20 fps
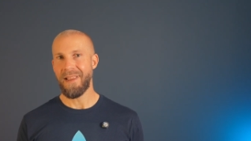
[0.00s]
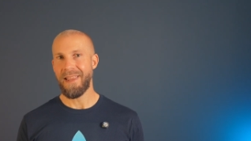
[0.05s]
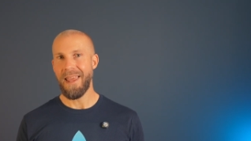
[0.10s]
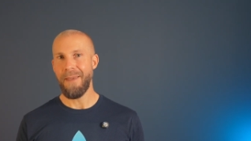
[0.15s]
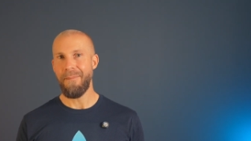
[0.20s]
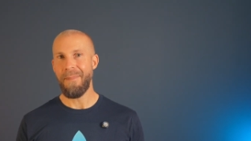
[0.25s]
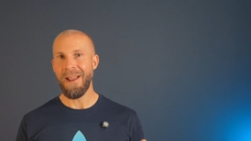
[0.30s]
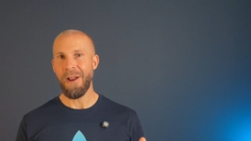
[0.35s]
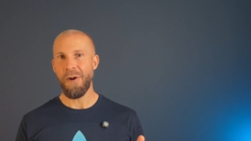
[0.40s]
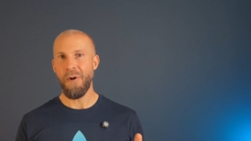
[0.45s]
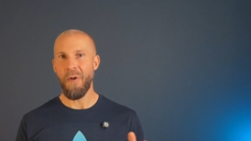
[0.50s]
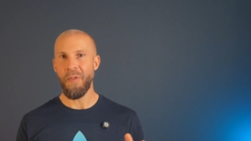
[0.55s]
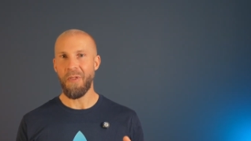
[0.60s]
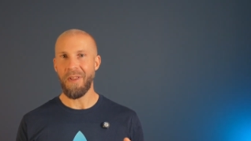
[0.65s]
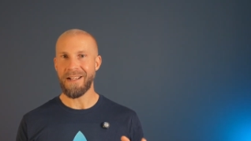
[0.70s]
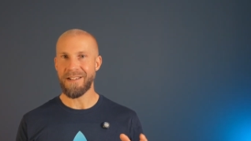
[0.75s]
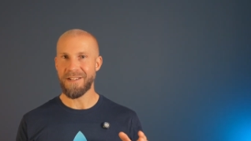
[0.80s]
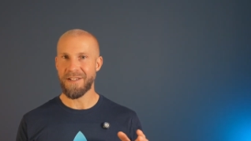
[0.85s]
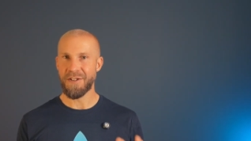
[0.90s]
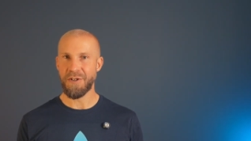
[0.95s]
keeping
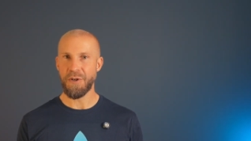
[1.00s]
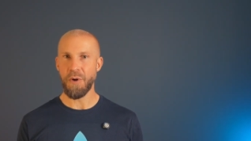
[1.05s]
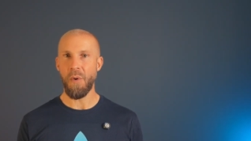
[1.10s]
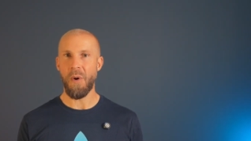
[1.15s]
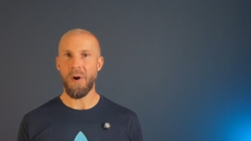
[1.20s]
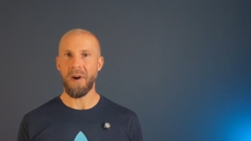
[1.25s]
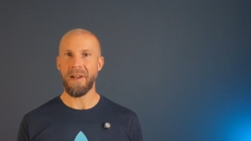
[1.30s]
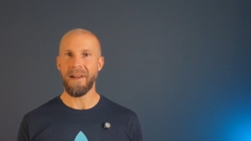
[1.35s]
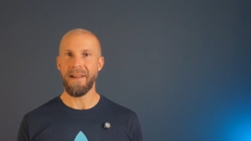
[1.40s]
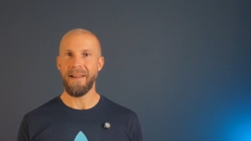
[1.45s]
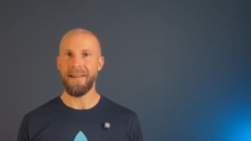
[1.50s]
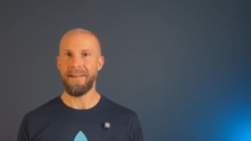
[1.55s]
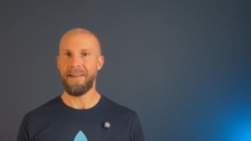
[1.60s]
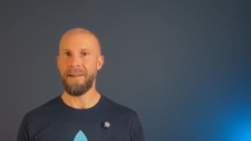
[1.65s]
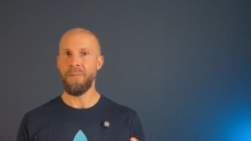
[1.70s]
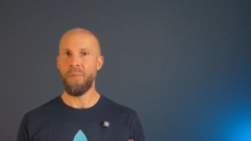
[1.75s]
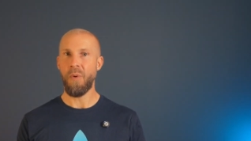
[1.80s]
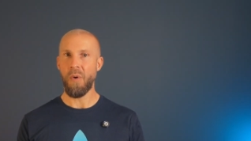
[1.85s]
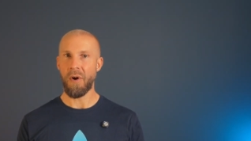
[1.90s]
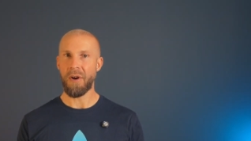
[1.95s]
context short is
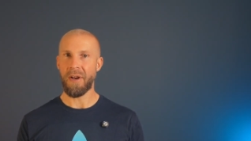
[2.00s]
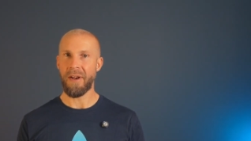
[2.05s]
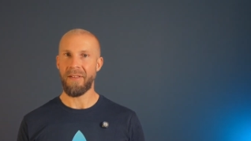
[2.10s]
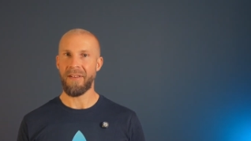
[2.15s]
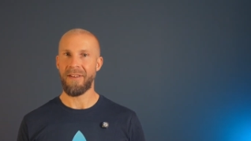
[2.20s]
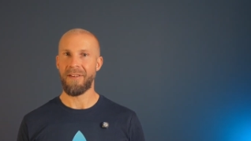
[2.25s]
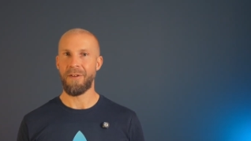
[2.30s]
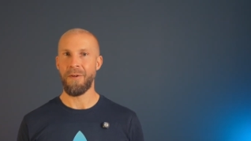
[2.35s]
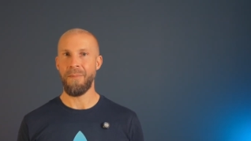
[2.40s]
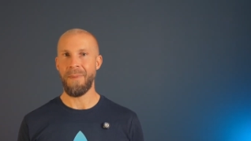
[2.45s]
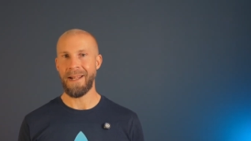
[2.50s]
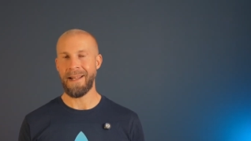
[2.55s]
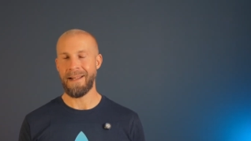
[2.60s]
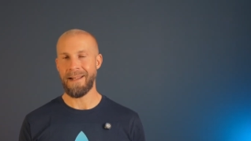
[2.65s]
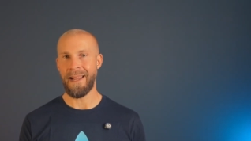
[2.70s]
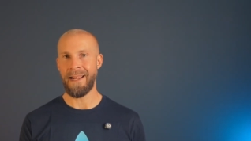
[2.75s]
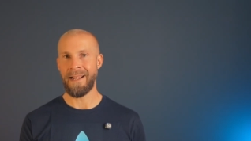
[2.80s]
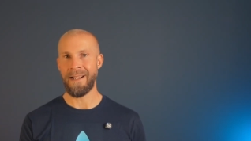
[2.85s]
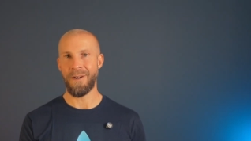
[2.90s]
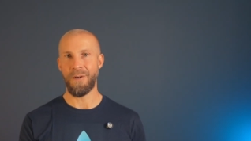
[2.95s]
important to
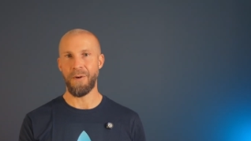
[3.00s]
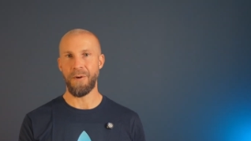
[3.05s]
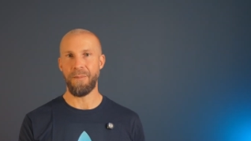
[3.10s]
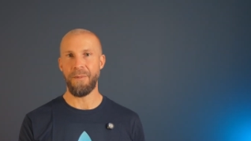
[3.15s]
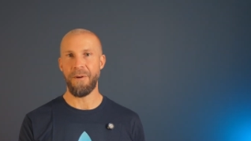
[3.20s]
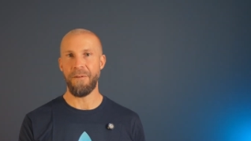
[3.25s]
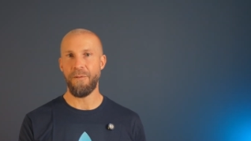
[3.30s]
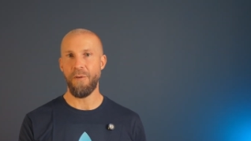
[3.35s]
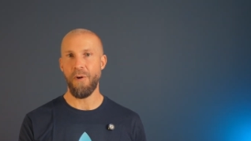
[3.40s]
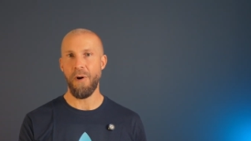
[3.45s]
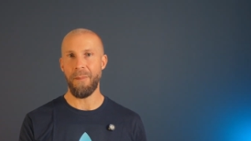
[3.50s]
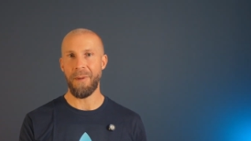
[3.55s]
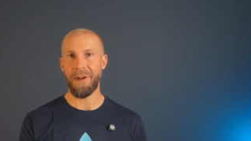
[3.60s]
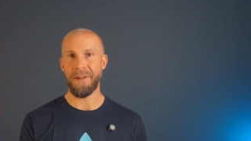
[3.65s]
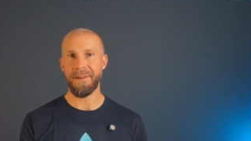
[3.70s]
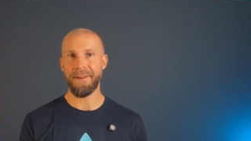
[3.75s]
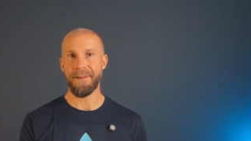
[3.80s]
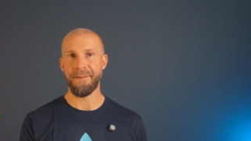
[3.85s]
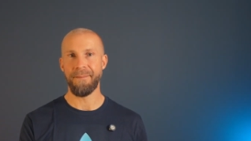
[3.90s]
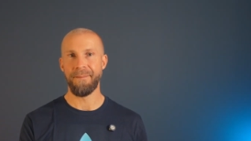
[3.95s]
maintain good
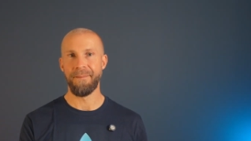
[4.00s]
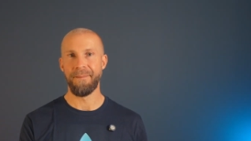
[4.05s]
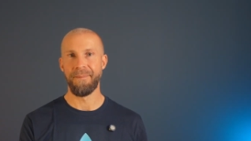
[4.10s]
performance.